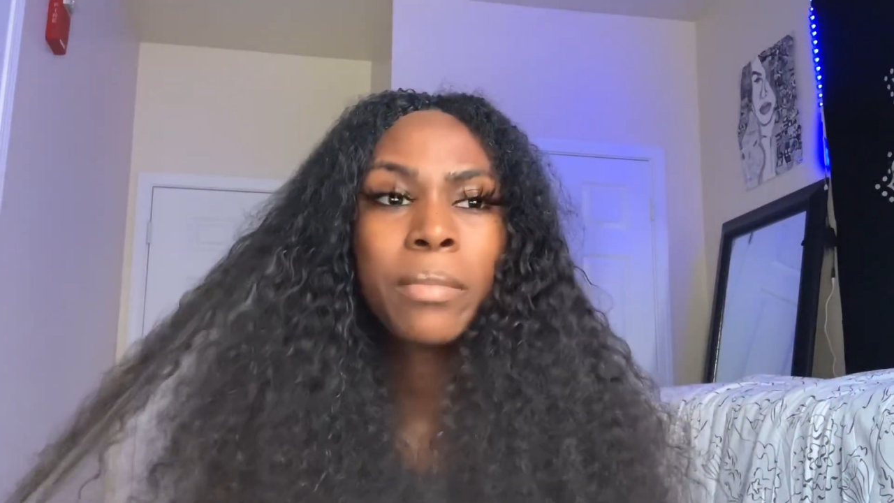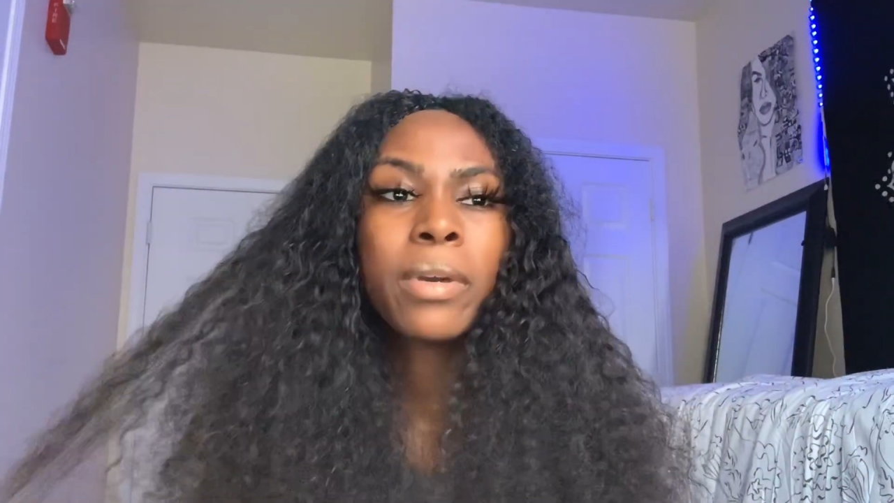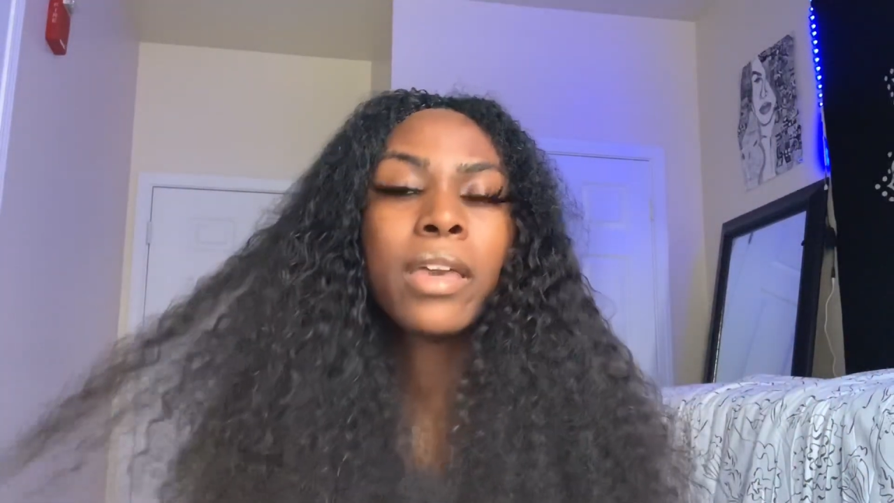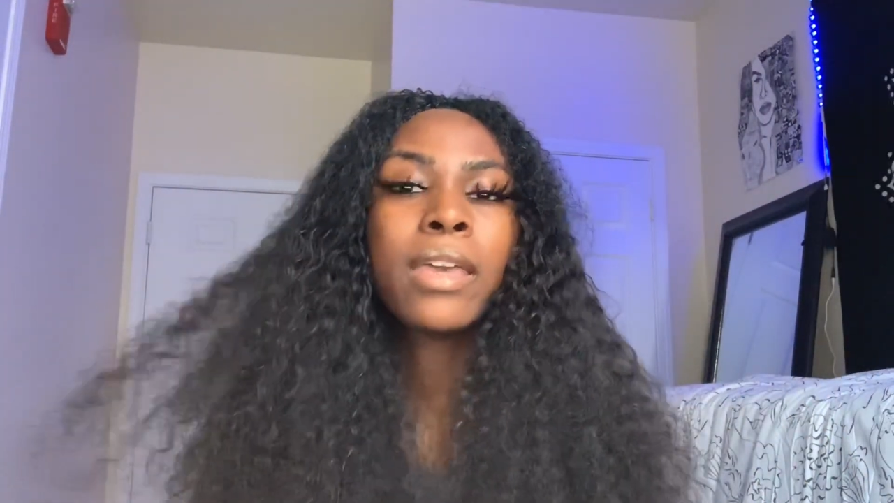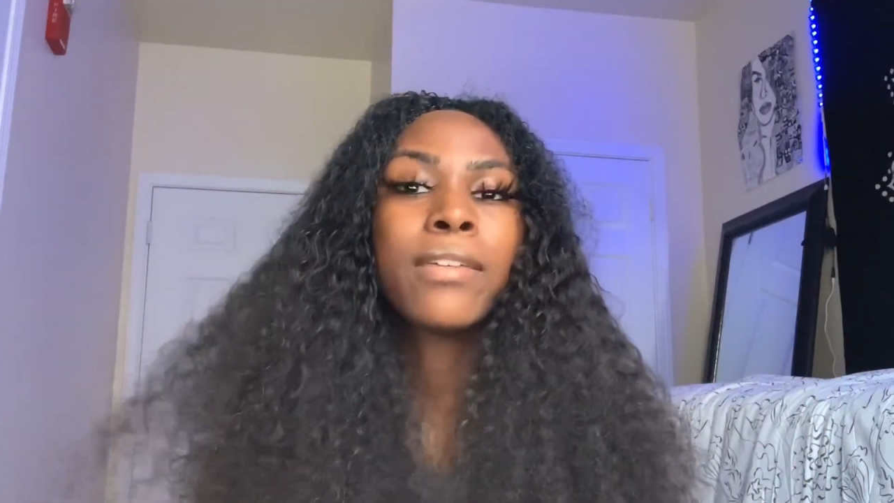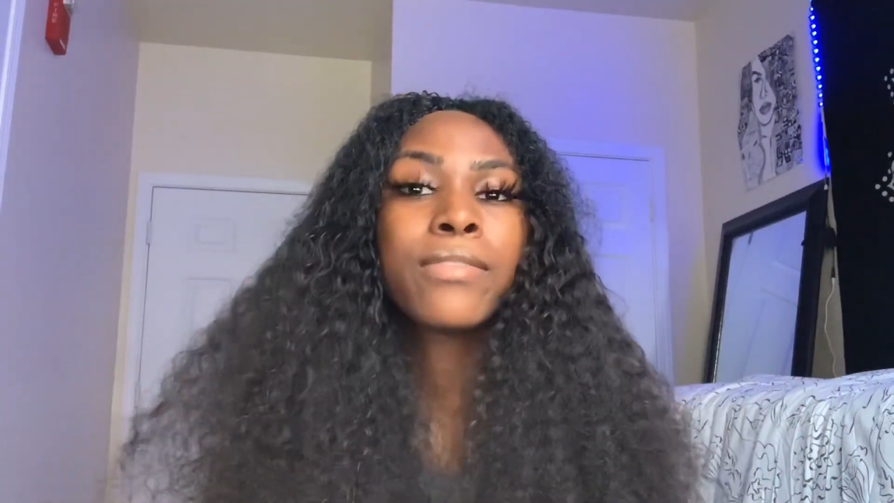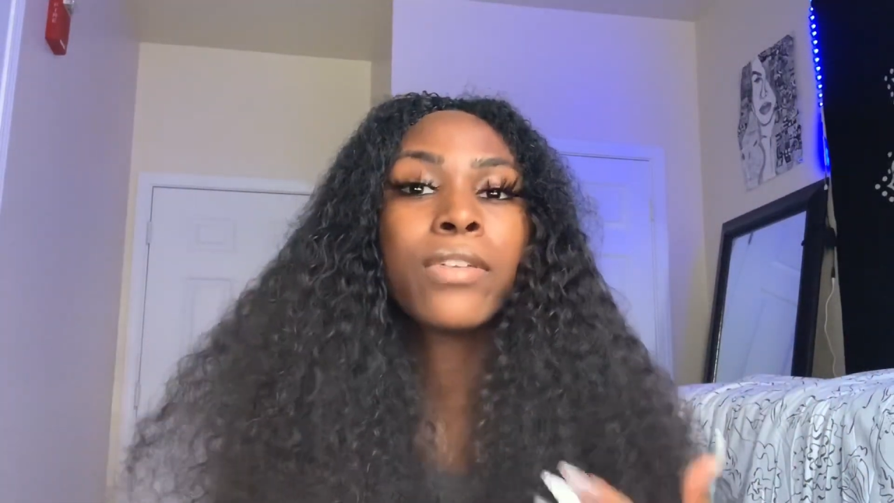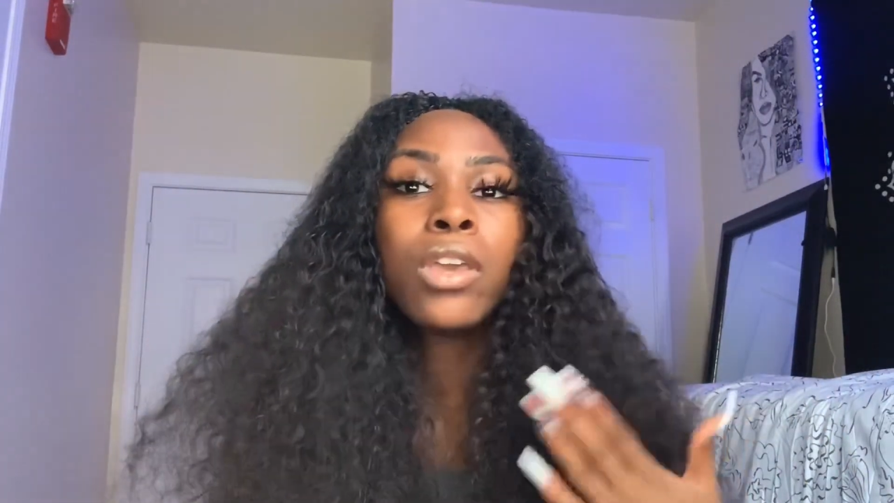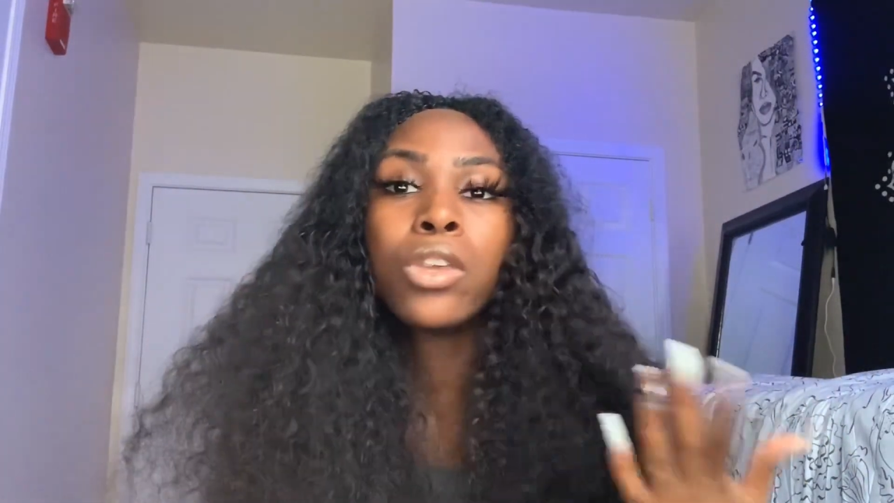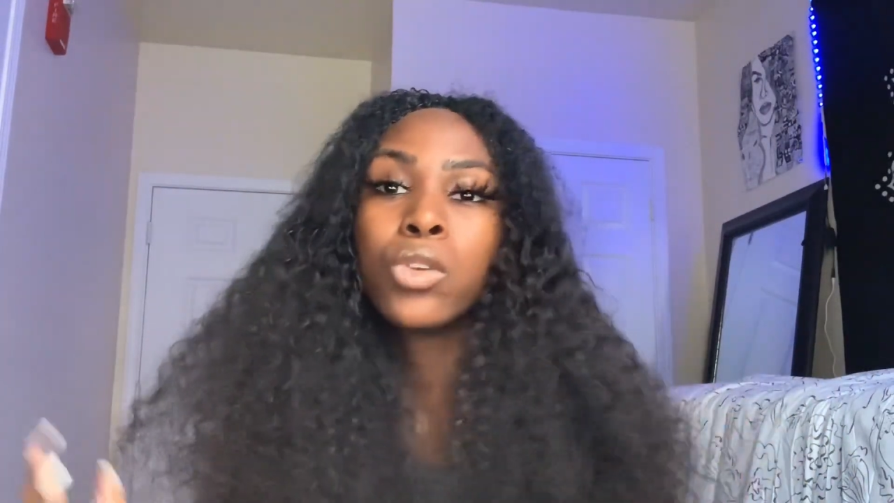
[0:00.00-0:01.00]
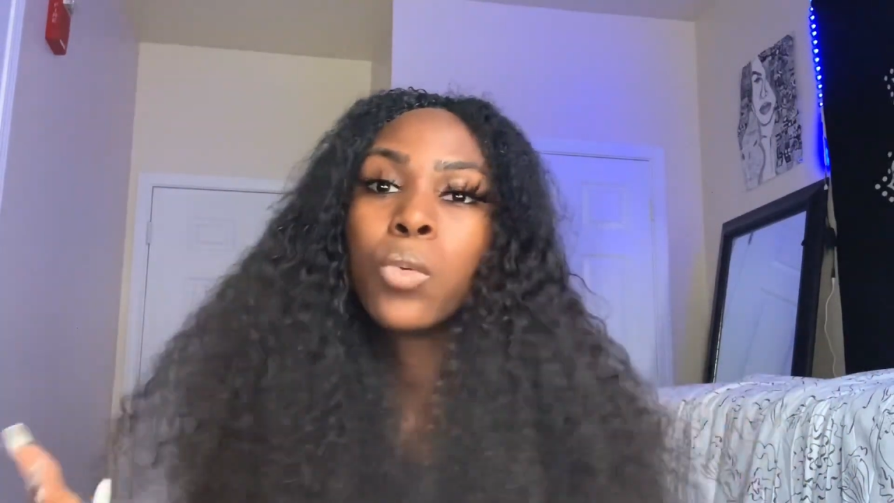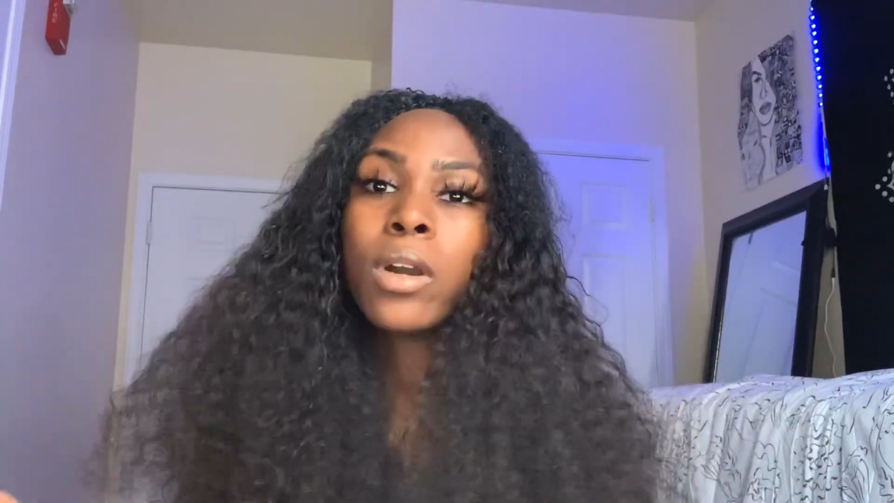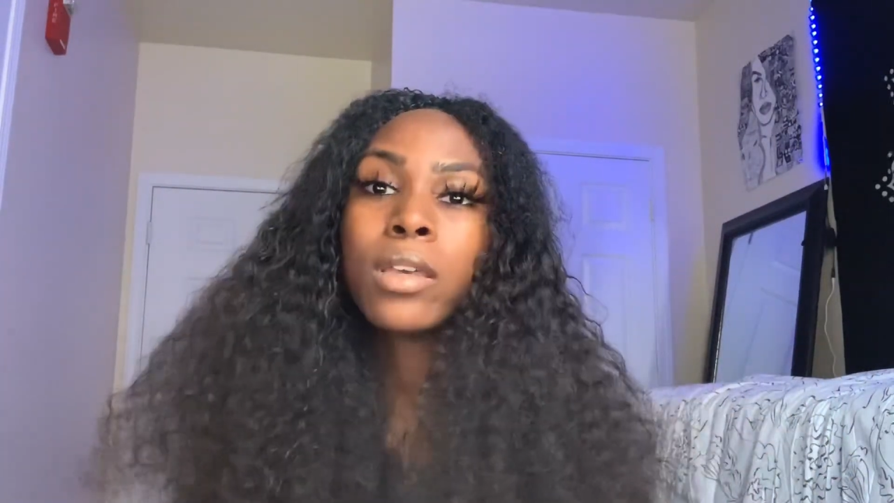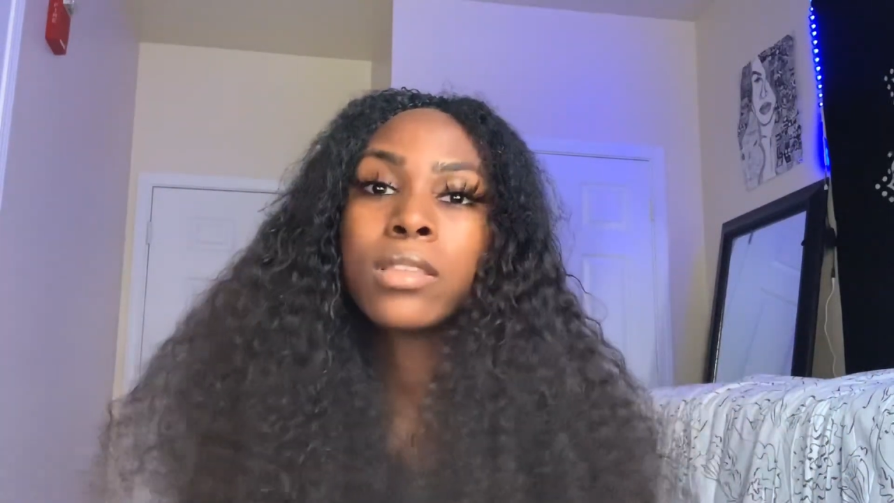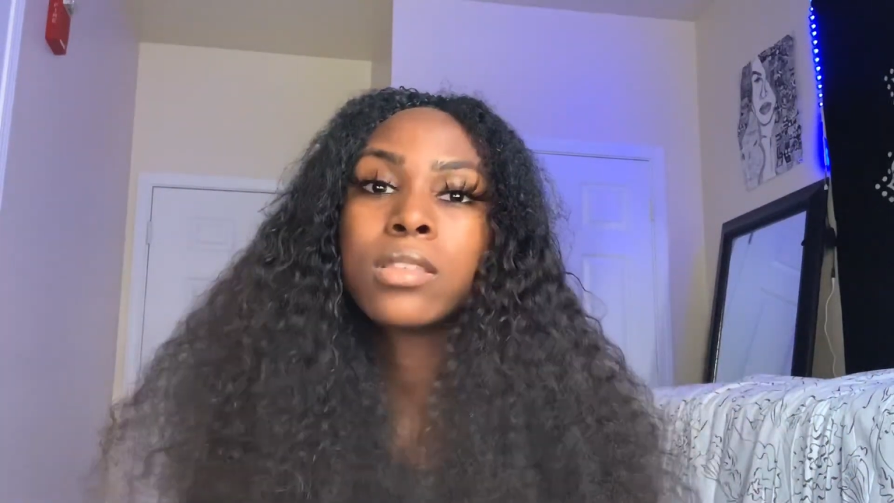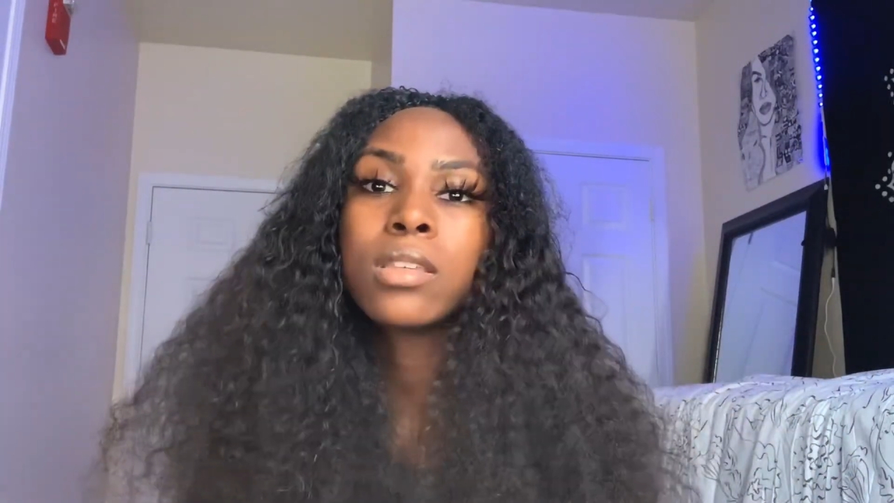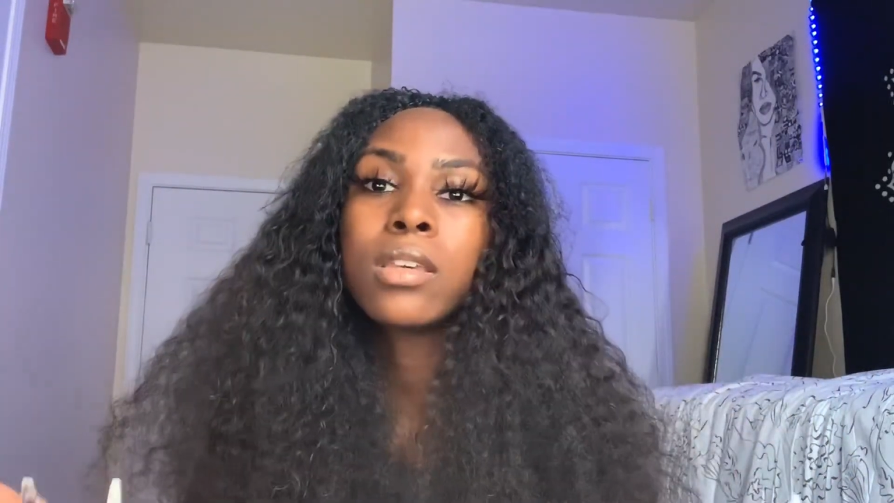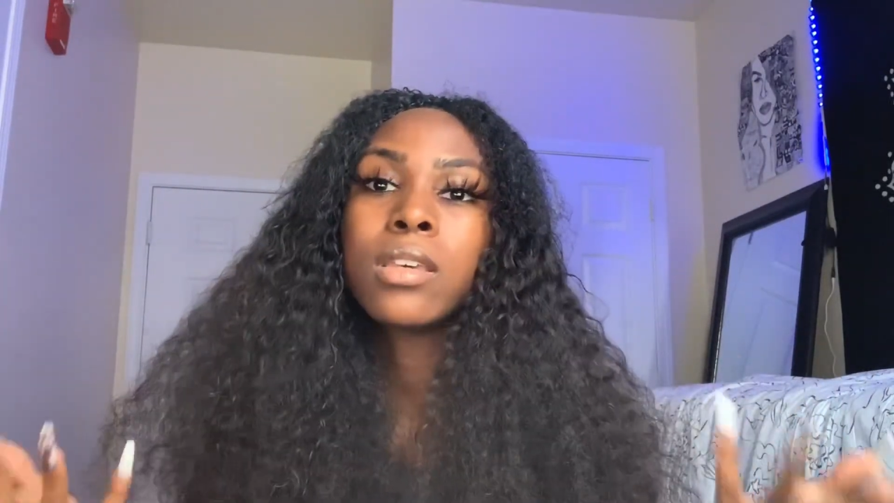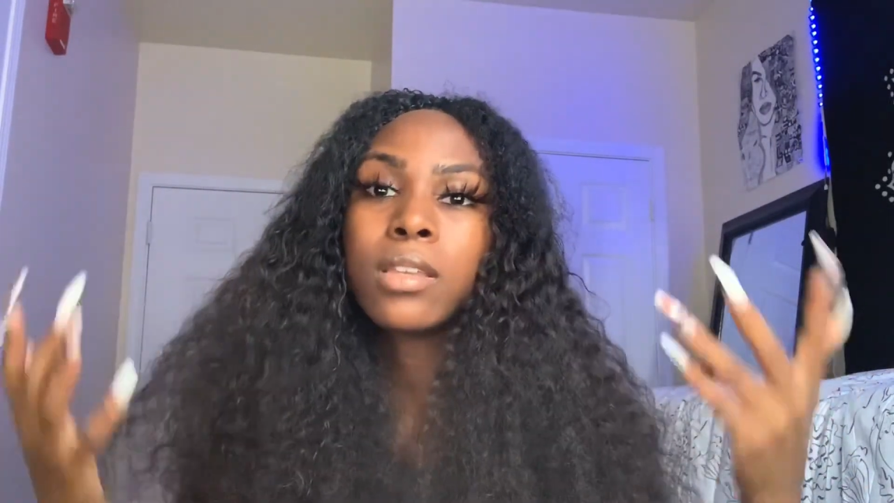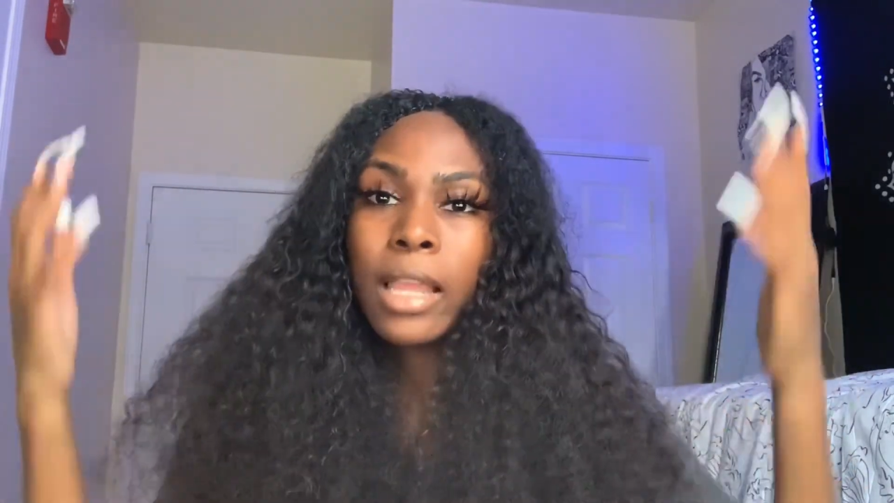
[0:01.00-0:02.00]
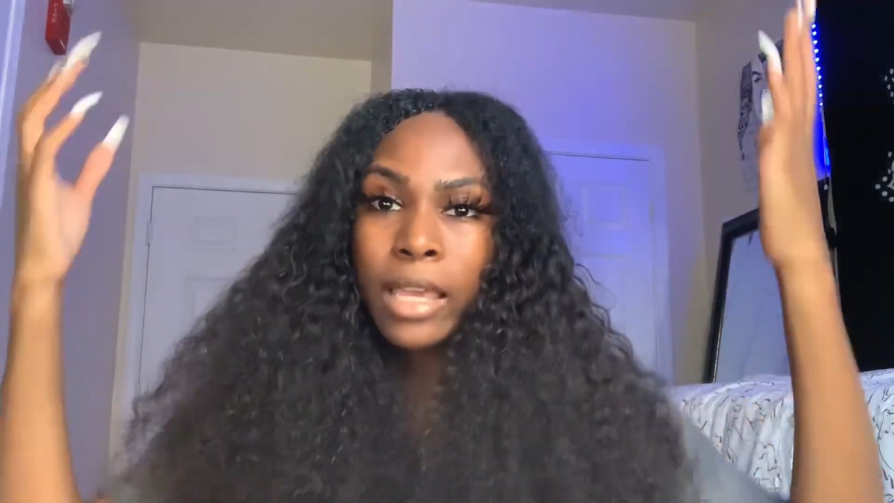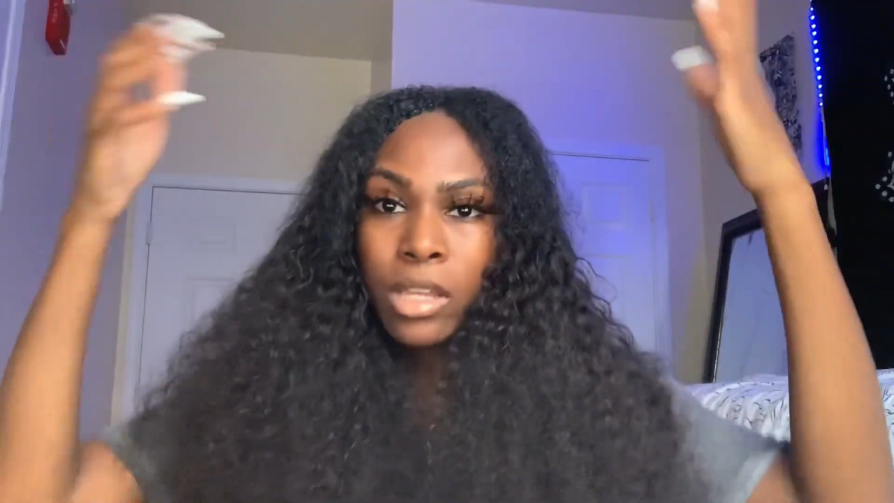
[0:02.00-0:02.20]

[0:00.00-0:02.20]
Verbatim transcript: But if you want to like,